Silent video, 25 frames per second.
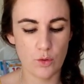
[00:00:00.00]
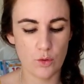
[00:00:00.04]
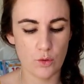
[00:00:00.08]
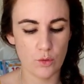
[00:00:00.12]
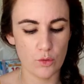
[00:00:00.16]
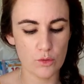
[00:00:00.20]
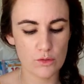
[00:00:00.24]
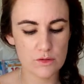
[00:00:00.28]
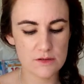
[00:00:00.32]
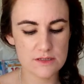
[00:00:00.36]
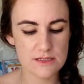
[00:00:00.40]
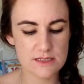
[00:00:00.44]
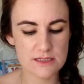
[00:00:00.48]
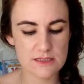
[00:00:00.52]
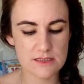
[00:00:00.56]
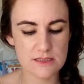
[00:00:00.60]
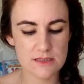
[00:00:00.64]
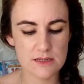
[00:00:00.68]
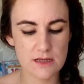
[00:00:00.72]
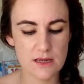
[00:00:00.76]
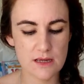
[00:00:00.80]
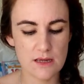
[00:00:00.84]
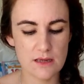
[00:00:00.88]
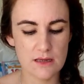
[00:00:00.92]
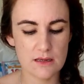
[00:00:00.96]
hooks
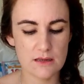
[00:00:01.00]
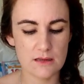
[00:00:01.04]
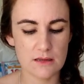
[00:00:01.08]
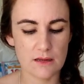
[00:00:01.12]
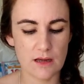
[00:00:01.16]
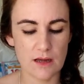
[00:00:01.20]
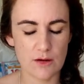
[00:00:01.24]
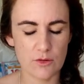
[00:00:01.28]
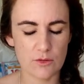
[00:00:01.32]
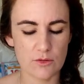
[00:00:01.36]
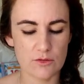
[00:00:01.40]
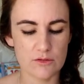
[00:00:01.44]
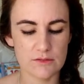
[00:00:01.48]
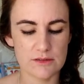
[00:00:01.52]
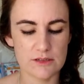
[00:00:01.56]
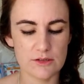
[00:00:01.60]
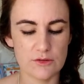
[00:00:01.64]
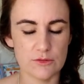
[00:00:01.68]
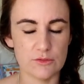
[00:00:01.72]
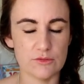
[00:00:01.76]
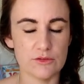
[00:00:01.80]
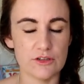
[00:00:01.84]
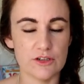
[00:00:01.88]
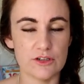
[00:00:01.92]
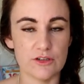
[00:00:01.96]
or
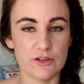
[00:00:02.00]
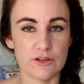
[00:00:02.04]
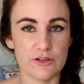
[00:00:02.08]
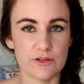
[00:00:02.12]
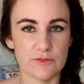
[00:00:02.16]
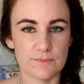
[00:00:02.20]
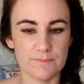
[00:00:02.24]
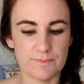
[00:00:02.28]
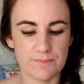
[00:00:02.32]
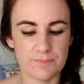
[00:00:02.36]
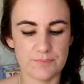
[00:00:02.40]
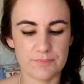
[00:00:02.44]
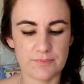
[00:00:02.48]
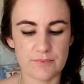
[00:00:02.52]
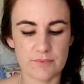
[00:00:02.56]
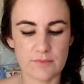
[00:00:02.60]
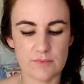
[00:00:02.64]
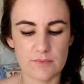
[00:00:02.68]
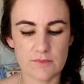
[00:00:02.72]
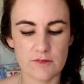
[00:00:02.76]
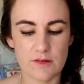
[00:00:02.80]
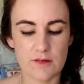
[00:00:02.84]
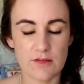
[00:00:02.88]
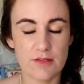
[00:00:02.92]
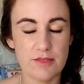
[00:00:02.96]
little, you know,
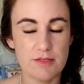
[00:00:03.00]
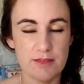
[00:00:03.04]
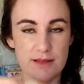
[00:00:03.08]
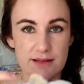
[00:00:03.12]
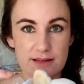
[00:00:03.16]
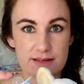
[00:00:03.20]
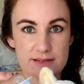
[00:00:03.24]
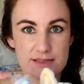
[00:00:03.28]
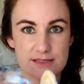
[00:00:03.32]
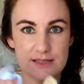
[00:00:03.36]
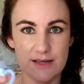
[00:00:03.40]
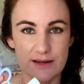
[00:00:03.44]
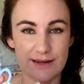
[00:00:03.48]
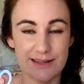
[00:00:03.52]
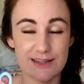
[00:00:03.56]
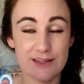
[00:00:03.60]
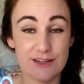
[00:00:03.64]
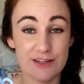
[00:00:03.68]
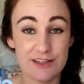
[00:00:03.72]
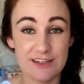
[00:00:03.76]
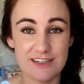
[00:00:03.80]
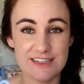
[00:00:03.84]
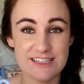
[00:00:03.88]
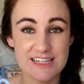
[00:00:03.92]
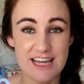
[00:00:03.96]
things there you
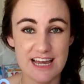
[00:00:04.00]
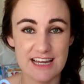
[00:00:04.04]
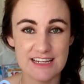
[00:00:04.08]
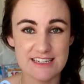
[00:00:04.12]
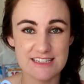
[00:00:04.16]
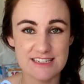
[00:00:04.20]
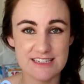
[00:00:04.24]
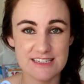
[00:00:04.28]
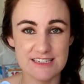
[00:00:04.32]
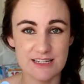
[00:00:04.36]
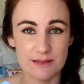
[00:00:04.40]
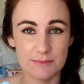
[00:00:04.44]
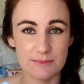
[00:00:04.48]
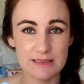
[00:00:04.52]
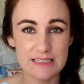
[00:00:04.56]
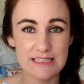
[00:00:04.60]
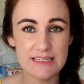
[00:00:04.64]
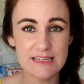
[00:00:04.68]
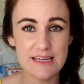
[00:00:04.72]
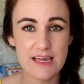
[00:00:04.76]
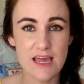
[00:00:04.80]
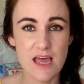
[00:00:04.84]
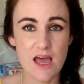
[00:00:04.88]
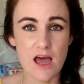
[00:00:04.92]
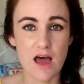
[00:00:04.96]
can attach a
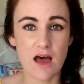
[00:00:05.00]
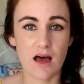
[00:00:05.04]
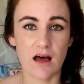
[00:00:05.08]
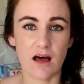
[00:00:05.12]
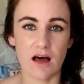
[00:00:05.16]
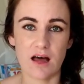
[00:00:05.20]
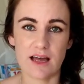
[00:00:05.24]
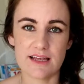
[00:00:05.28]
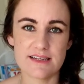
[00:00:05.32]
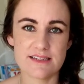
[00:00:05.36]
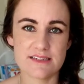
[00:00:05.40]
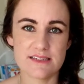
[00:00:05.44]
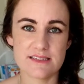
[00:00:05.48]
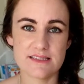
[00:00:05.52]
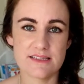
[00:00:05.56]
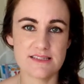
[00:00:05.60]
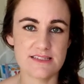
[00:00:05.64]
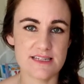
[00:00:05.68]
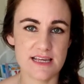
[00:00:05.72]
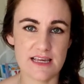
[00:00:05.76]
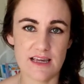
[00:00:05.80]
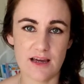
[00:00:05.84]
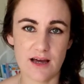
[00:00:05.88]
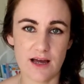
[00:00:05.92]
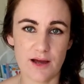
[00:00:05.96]
dummy. I just
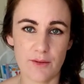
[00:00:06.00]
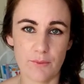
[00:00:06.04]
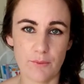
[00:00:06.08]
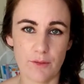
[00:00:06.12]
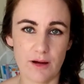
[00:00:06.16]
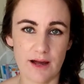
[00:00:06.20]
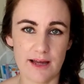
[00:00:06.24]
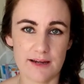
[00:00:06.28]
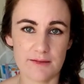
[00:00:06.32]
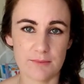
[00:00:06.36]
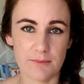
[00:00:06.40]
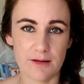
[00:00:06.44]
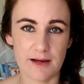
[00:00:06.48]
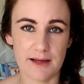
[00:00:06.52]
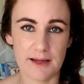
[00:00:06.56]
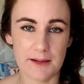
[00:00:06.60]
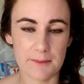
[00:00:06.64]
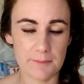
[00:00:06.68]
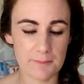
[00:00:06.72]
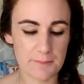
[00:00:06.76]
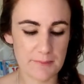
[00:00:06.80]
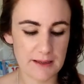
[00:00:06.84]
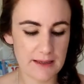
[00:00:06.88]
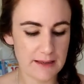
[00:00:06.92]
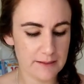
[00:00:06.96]
DIY'd
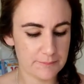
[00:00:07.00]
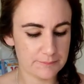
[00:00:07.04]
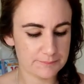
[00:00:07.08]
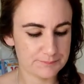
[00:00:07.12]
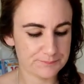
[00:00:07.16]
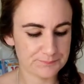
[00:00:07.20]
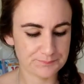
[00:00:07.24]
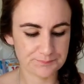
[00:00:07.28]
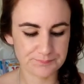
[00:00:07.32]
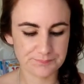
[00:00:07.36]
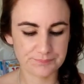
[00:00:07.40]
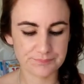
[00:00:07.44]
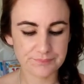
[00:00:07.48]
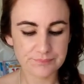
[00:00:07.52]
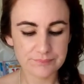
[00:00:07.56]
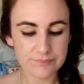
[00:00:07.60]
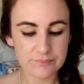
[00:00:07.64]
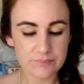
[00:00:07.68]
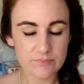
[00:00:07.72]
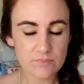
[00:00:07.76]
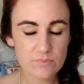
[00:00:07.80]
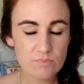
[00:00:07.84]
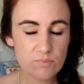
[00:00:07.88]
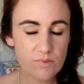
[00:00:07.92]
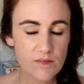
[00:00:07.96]
mine, but
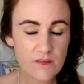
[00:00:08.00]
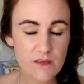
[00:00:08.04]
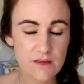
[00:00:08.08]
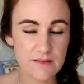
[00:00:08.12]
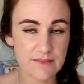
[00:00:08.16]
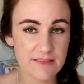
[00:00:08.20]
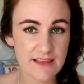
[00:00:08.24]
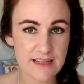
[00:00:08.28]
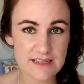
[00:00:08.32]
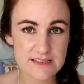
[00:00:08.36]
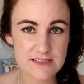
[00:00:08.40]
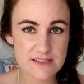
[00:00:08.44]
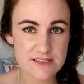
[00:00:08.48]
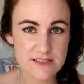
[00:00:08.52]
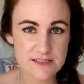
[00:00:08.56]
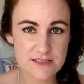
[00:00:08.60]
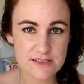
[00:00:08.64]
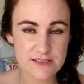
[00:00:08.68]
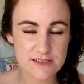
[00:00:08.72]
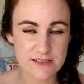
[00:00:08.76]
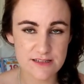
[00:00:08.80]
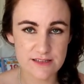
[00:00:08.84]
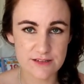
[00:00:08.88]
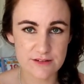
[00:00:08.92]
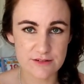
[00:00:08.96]
that's
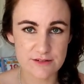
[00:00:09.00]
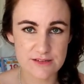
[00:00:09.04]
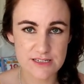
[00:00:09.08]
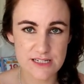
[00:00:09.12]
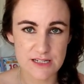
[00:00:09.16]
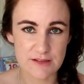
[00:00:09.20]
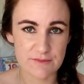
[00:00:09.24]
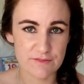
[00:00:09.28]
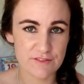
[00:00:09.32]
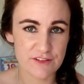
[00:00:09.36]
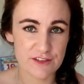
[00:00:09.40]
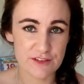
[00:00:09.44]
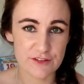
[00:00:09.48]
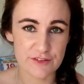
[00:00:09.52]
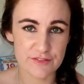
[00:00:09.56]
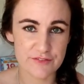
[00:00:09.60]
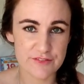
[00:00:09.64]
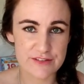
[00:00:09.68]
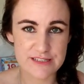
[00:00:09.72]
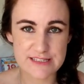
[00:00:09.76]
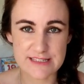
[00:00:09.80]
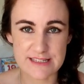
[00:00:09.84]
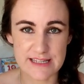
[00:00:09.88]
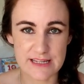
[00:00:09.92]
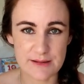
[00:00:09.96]
just a little tip for you
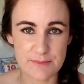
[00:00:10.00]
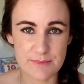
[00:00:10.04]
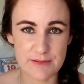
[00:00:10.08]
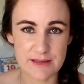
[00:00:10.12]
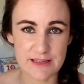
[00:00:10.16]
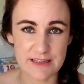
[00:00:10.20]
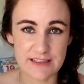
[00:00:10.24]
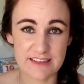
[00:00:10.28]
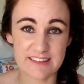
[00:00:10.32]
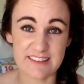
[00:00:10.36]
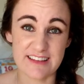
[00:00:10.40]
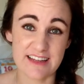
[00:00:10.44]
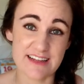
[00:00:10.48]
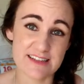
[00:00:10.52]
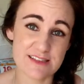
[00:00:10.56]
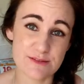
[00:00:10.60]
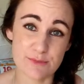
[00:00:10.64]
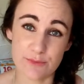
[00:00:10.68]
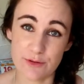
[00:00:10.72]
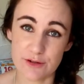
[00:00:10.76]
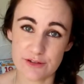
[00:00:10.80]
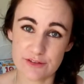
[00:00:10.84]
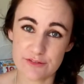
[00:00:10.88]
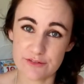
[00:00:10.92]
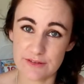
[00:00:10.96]
for sleeping. That's
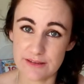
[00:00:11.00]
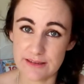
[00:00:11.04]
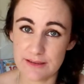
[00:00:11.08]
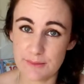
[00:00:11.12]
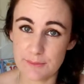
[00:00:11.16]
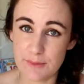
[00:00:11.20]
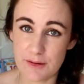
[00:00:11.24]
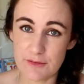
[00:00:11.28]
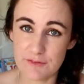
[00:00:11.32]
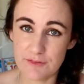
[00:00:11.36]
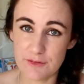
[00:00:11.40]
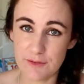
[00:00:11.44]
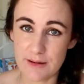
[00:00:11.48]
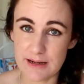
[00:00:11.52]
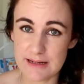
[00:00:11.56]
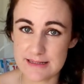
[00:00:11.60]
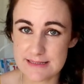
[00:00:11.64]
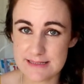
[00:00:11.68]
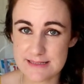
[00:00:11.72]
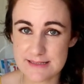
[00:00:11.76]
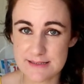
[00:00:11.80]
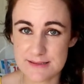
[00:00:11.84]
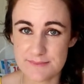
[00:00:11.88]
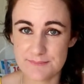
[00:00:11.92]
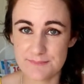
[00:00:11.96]
worked really well for
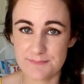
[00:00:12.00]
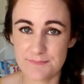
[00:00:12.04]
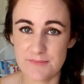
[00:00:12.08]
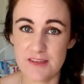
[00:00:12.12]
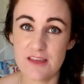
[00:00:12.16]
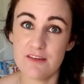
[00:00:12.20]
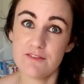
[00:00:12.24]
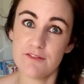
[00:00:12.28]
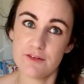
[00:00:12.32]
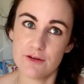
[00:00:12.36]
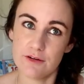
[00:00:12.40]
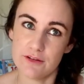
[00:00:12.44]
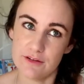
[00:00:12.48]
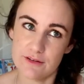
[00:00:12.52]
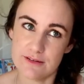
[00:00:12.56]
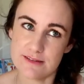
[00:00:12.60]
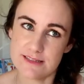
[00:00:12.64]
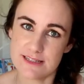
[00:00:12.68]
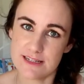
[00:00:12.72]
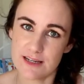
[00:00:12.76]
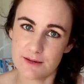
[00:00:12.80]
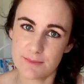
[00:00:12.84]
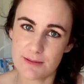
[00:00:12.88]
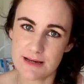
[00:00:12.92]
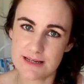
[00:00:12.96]
us if you're
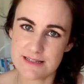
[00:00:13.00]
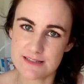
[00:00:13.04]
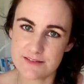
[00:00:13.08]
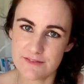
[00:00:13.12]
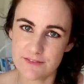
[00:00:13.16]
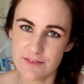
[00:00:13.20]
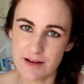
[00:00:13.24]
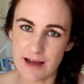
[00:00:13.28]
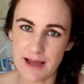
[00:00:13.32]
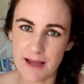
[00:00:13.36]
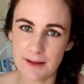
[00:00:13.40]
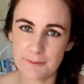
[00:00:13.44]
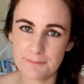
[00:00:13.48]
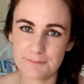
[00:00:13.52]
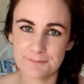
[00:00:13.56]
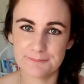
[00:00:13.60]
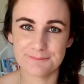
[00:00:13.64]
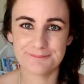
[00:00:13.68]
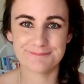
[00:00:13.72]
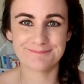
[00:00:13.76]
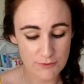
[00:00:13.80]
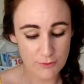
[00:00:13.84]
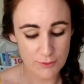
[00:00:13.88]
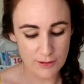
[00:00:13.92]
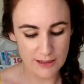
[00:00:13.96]
using a pacifier.
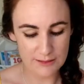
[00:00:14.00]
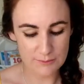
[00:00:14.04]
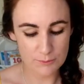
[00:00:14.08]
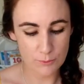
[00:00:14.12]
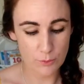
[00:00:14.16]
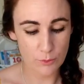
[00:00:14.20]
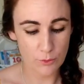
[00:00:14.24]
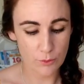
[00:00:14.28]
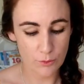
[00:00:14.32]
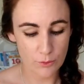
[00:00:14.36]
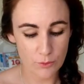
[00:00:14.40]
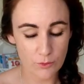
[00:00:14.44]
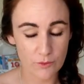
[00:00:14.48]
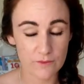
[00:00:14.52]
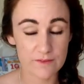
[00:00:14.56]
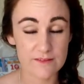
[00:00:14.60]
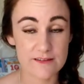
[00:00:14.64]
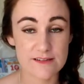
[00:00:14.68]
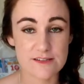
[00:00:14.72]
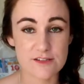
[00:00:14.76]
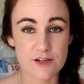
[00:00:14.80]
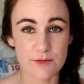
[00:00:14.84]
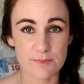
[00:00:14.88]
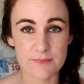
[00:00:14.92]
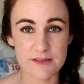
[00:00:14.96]
I have one more on
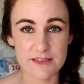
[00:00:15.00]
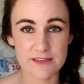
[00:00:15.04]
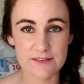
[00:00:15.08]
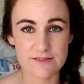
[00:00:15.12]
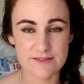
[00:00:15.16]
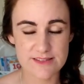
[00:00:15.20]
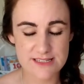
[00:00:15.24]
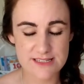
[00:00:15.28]
the topic of